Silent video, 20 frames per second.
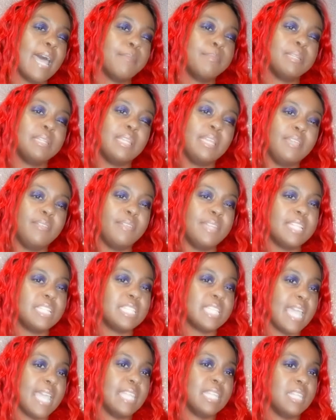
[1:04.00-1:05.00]
I believe
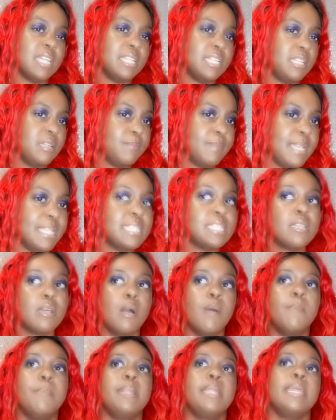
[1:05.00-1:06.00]
it's a London-based
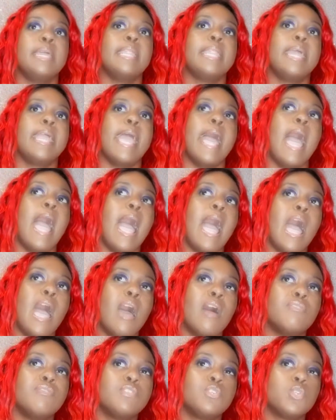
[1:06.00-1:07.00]
company and they
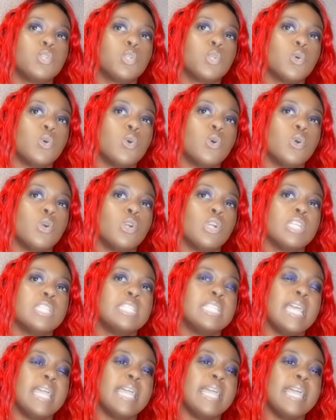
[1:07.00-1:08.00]
have
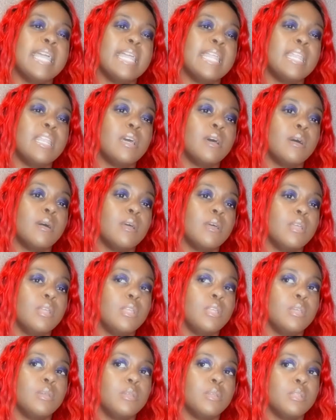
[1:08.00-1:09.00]
stores in
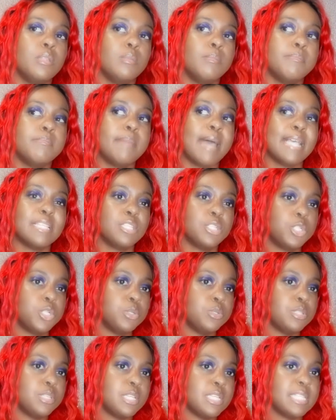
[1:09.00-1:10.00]

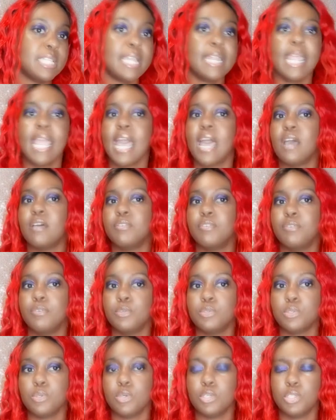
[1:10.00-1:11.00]
Massachusetts and they have a
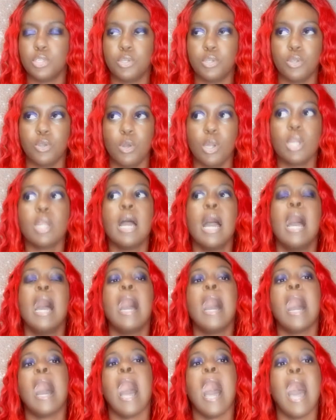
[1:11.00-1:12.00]
few stores in New York.
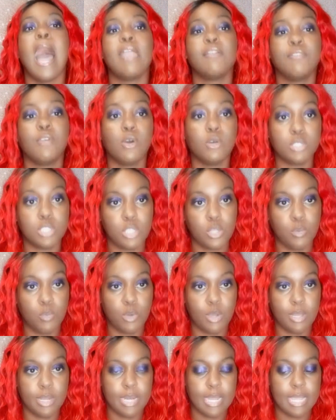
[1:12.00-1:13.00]
I go to the
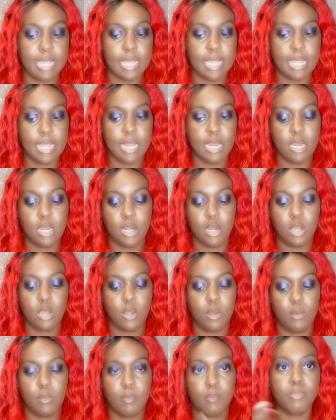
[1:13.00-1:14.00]
one in
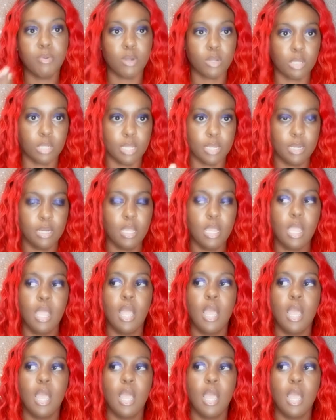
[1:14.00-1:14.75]
Brooklyn.